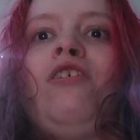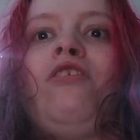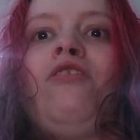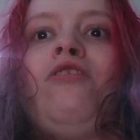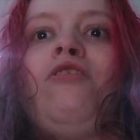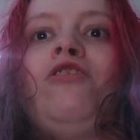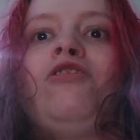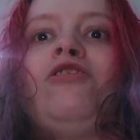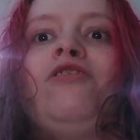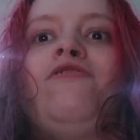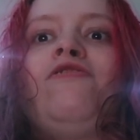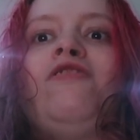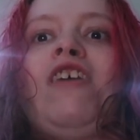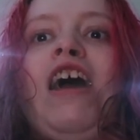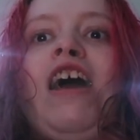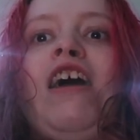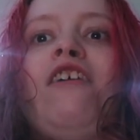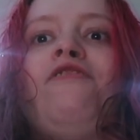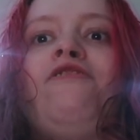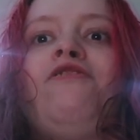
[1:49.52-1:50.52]
thoughts of
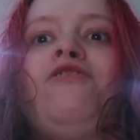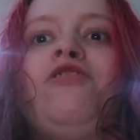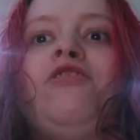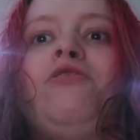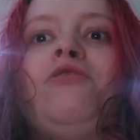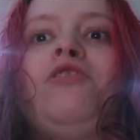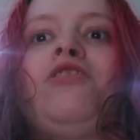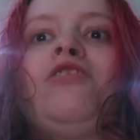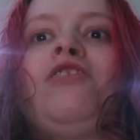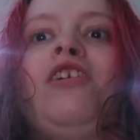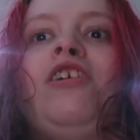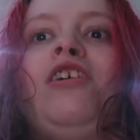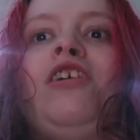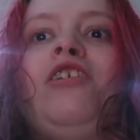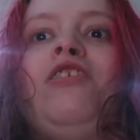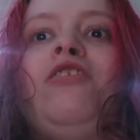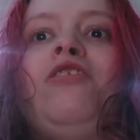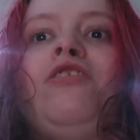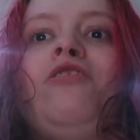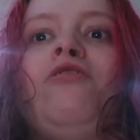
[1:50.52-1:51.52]
death,
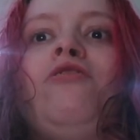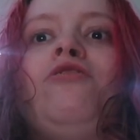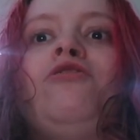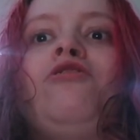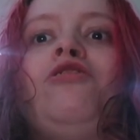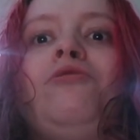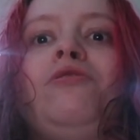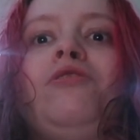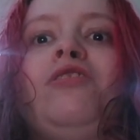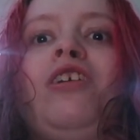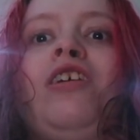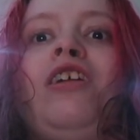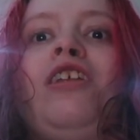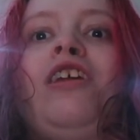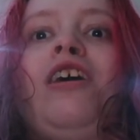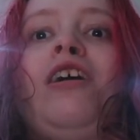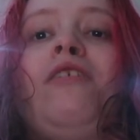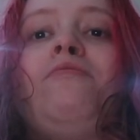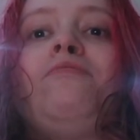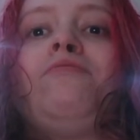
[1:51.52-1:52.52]
suicide or suicide
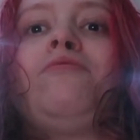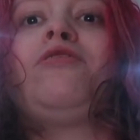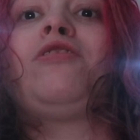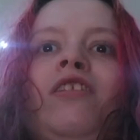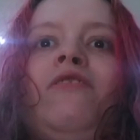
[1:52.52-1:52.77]
attempts.